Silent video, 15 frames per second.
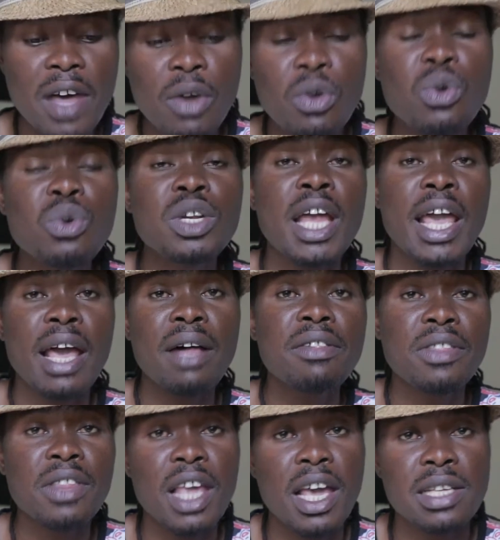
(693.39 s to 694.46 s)
a good
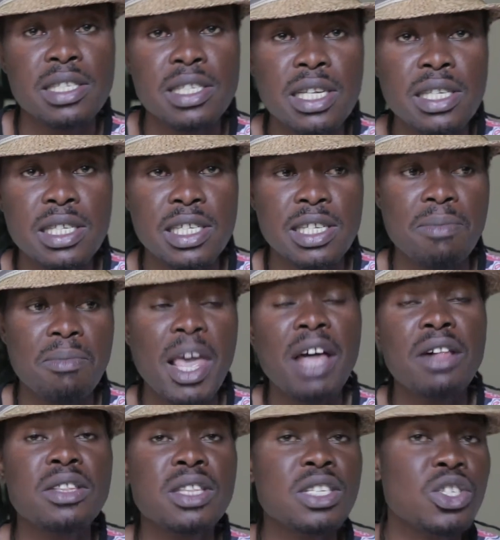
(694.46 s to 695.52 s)
healthcare system,
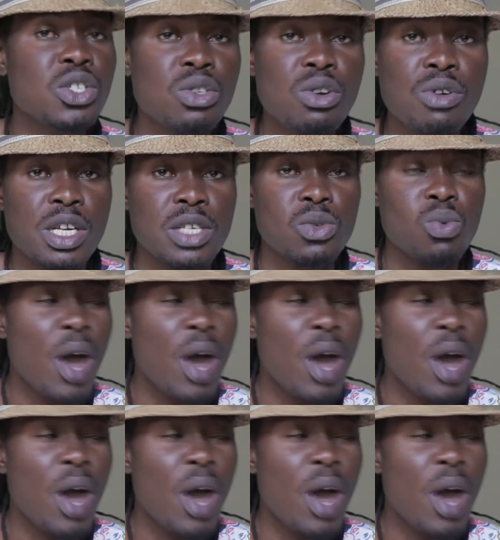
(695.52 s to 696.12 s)
health insurance?